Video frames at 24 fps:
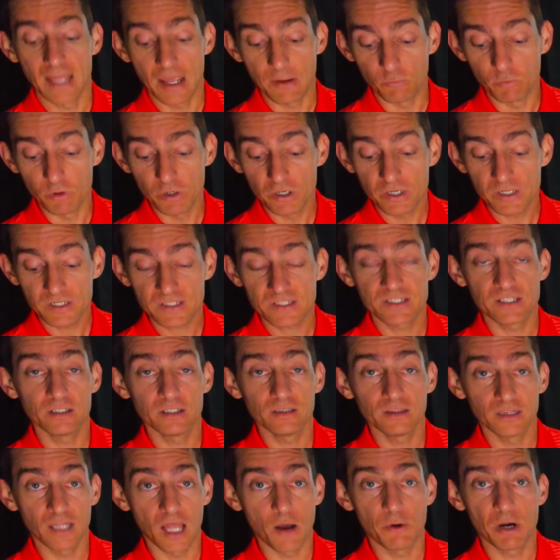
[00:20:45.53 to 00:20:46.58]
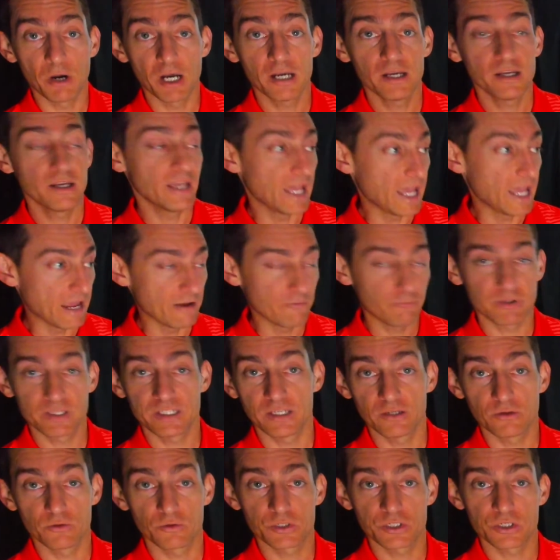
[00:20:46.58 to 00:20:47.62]
They were still lower every
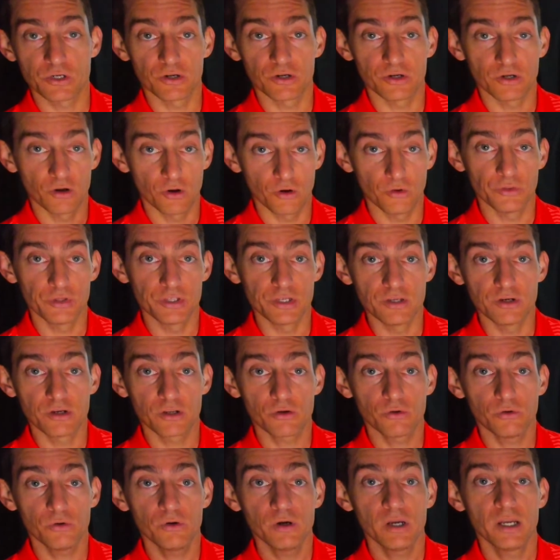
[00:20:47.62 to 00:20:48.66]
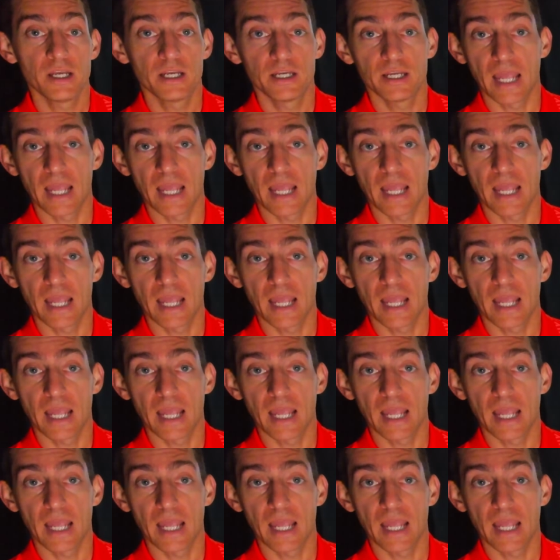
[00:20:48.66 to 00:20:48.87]
single shot on the Uneekor,